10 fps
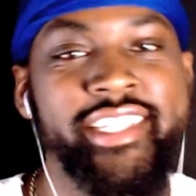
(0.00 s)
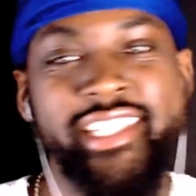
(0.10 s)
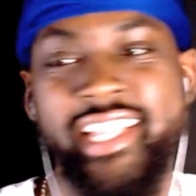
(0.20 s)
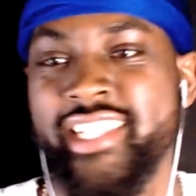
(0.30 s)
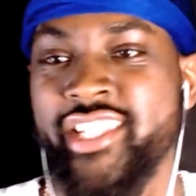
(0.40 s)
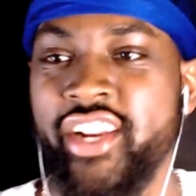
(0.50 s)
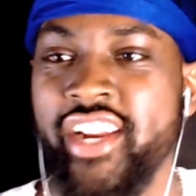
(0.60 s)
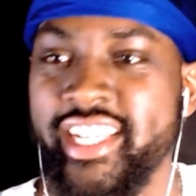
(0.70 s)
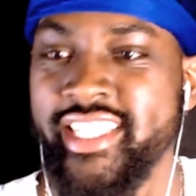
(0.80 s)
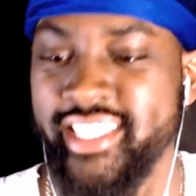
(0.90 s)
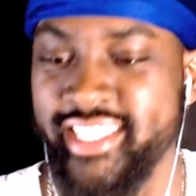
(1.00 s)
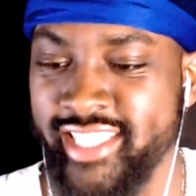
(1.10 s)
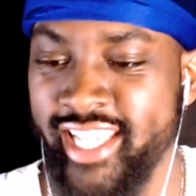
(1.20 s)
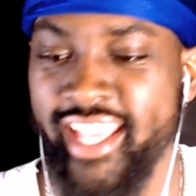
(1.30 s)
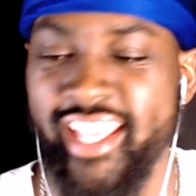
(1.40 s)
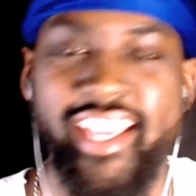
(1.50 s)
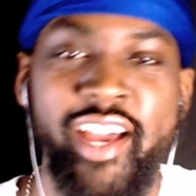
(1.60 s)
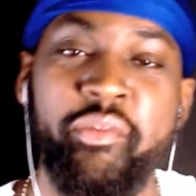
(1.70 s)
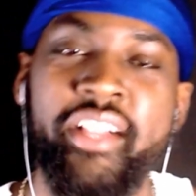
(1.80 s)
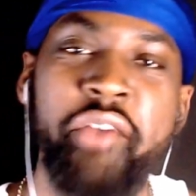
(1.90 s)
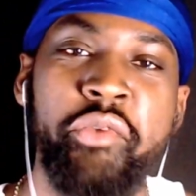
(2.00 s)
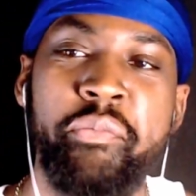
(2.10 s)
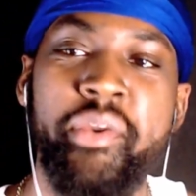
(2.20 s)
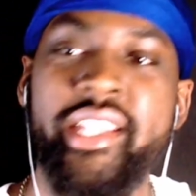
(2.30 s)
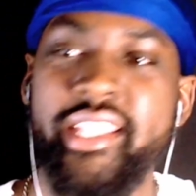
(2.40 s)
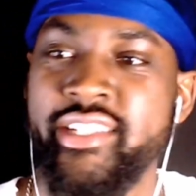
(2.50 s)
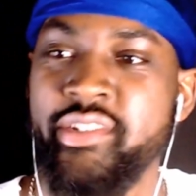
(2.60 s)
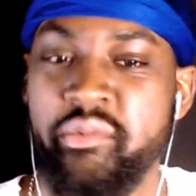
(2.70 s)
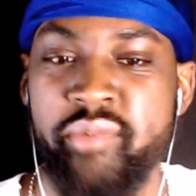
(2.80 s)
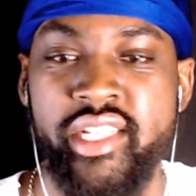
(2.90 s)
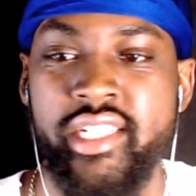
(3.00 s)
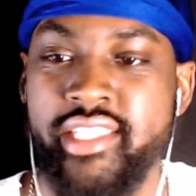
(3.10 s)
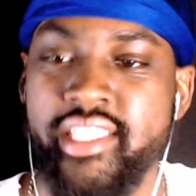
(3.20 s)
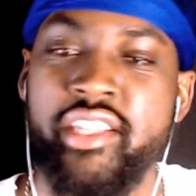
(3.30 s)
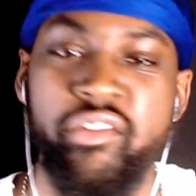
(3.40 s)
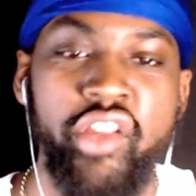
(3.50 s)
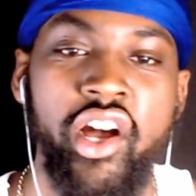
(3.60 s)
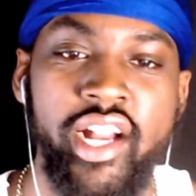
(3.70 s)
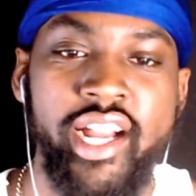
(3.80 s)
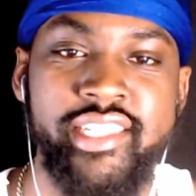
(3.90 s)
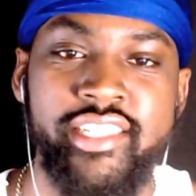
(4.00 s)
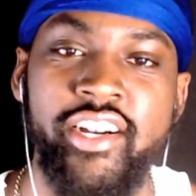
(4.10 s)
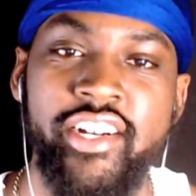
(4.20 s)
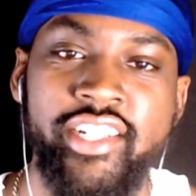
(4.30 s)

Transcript: That's crazy. Yeah, I'm glad we picked this one because this the vlog I saw.